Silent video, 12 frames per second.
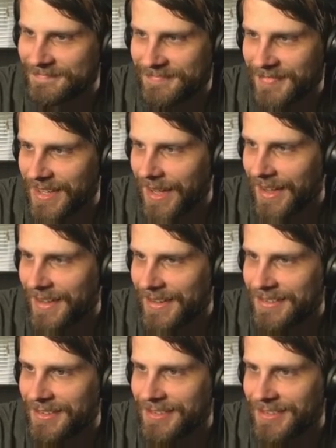
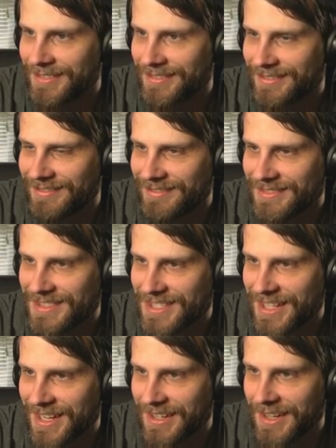Guys, it's
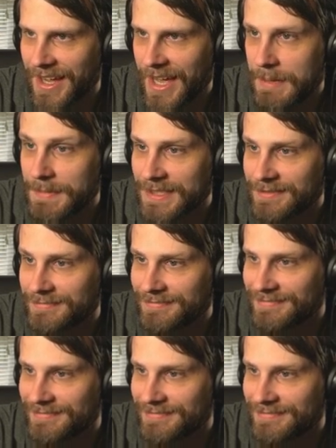not gonna happen.